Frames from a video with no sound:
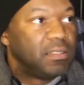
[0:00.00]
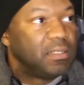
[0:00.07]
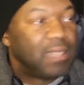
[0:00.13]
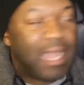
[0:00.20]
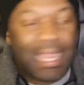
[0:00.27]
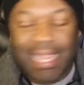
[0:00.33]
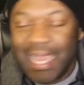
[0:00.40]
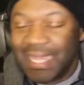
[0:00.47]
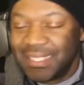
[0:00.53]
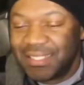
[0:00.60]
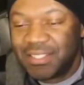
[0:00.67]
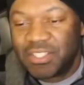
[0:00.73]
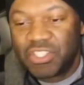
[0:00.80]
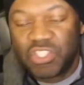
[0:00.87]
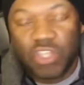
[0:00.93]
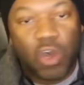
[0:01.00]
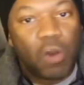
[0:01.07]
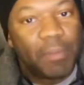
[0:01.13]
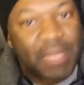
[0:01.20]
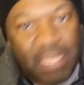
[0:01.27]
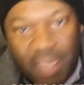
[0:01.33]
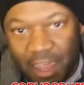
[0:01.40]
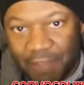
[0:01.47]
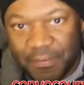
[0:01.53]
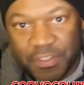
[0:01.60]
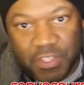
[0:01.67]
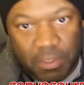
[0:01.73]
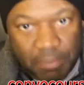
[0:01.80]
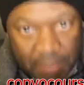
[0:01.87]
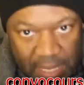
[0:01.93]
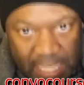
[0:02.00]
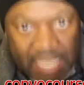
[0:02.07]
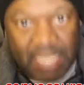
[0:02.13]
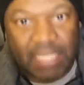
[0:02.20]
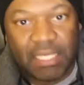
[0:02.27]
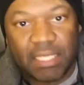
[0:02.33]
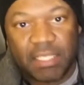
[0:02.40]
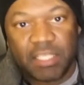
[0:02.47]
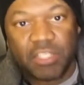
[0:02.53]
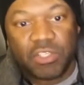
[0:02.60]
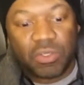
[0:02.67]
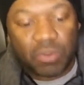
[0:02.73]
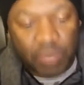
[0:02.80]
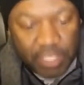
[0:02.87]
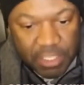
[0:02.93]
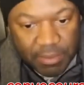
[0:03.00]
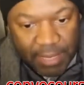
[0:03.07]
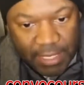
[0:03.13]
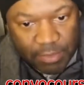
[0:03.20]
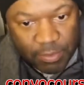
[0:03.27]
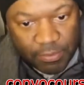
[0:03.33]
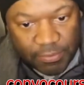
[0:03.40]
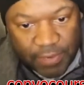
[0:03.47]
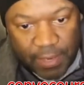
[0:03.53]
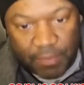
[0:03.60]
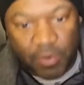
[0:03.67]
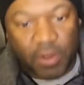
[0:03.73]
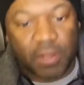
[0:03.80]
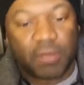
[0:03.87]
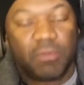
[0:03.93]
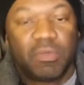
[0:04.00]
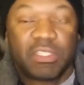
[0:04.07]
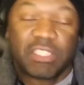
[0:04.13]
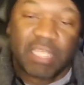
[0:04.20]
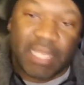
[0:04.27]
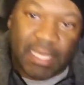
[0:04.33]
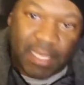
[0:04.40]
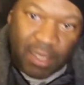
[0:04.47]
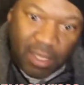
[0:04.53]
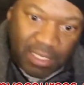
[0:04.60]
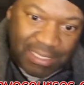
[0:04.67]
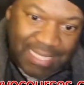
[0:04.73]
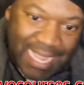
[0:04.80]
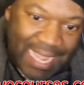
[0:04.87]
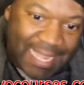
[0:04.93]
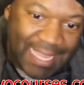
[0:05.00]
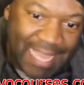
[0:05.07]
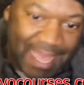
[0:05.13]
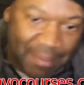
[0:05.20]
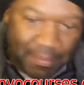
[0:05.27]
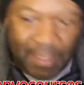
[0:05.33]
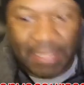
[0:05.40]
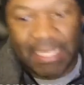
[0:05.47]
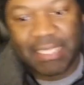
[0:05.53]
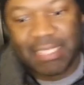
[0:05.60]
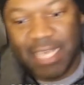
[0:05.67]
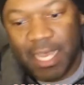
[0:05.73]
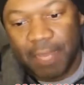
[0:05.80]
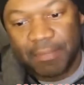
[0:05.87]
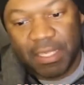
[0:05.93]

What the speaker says: I got so many offers immediately to do risk management framework, what they called DICAP at that time.